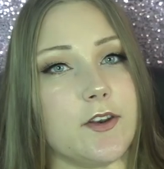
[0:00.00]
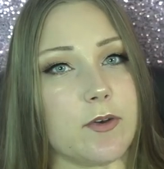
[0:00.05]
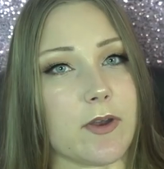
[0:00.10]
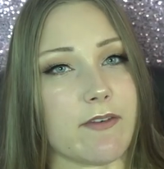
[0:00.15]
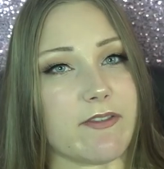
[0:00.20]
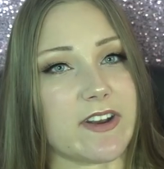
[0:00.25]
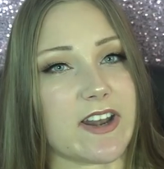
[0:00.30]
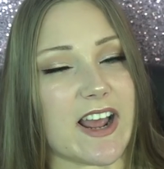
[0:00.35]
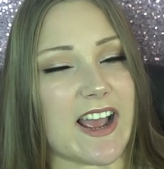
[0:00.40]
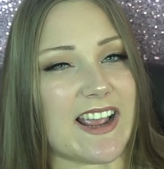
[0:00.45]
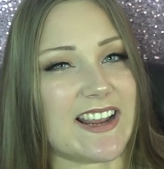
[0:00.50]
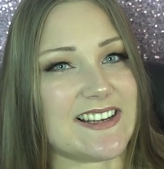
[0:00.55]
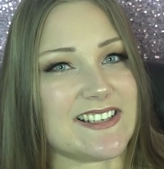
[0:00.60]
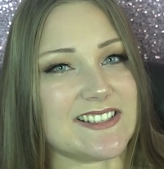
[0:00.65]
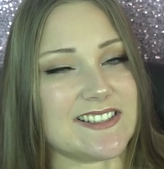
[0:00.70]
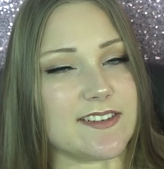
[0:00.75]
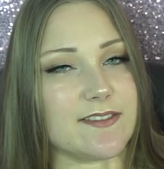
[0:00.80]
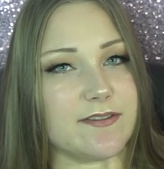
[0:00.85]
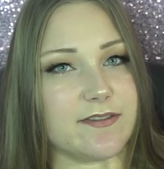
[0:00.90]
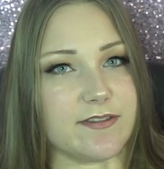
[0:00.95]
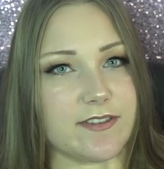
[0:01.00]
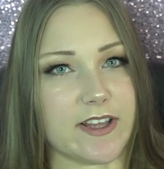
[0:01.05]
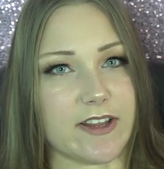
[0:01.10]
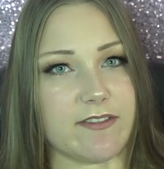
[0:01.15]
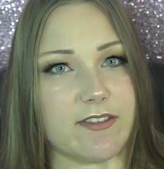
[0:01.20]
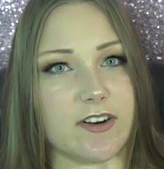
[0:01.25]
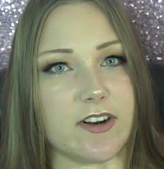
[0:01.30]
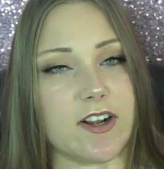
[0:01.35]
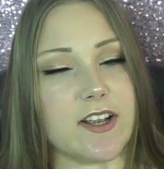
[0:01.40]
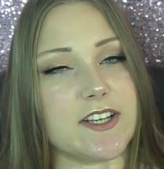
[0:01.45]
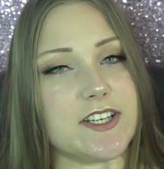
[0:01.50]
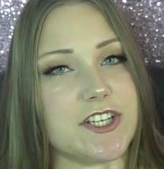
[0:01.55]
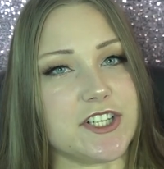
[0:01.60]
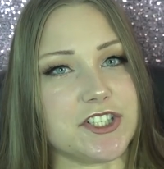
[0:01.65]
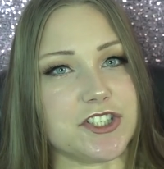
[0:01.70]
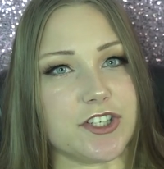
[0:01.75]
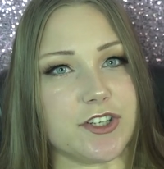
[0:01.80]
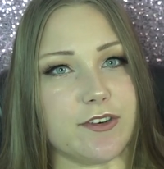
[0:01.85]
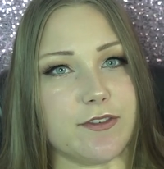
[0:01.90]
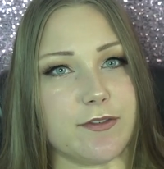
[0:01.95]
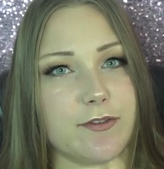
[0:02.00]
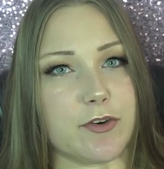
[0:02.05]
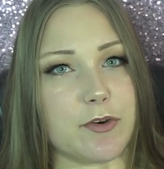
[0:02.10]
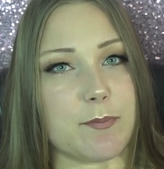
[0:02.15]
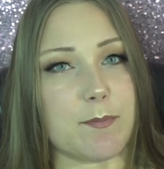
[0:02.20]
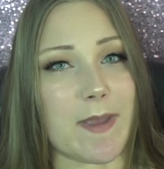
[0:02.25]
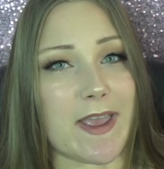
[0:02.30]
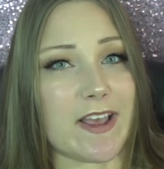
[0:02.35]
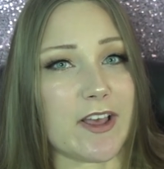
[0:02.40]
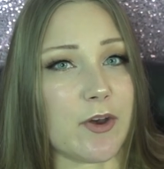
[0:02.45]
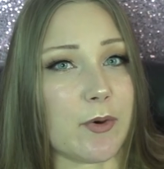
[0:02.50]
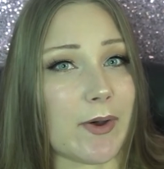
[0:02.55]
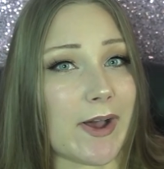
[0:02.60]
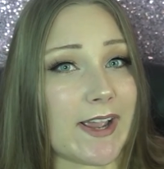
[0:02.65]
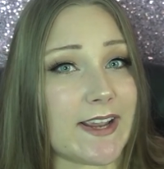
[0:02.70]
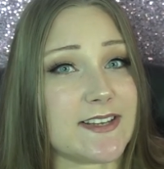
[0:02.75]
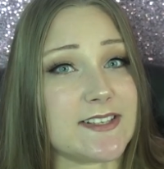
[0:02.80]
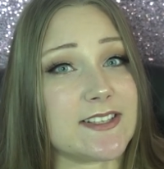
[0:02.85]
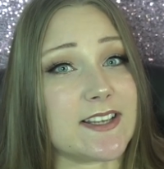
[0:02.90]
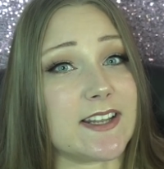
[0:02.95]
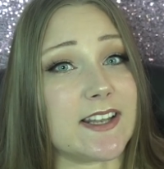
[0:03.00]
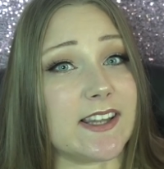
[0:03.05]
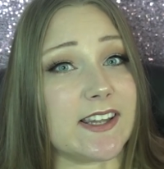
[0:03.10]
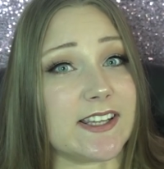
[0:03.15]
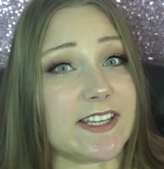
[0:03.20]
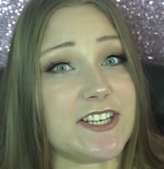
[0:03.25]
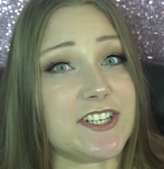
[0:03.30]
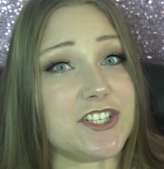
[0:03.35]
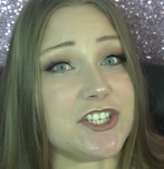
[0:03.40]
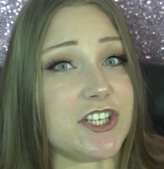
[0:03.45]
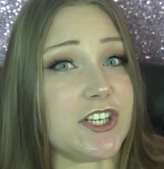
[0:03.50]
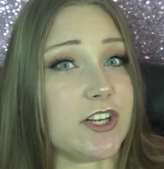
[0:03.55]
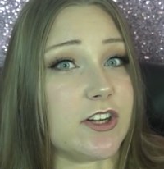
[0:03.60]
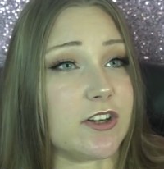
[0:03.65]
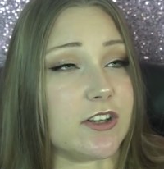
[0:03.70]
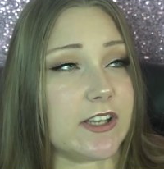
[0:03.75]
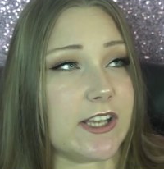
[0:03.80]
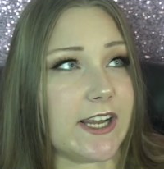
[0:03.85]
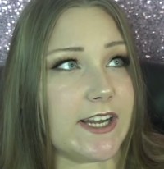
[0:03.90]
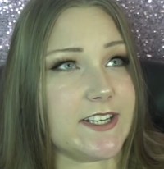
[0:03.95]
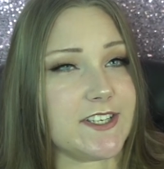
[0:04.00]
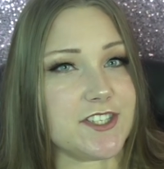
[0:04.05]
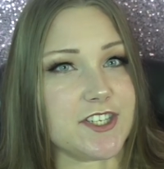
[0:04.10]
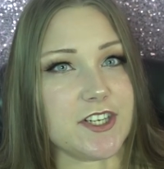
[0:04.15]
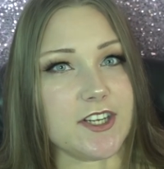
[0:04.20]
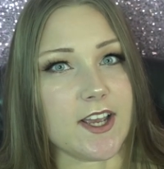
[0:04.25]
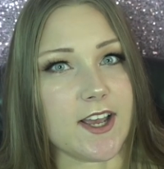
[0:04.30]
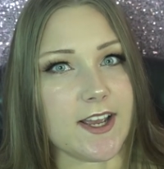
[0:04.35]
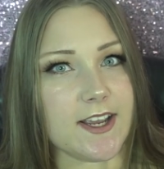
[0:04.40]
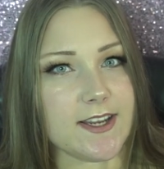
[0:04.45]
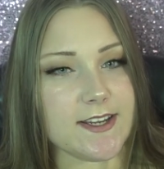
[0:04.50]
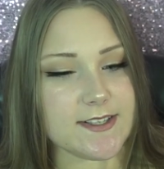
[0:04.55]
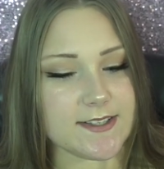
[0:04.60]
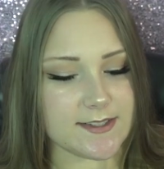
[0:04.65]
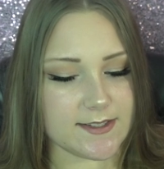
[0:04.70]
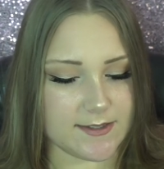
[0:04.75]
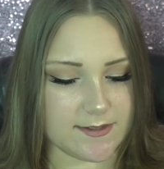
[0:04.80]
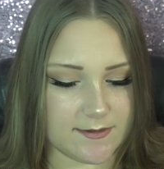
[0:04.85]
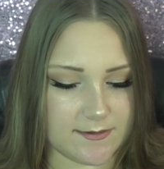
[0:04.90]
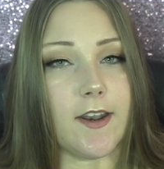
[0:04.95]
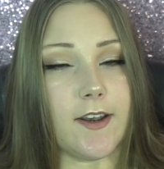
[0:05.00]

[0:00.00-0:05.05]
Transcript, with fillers: They do have an ice flavor edition for mango ice and lychee or lychee ice.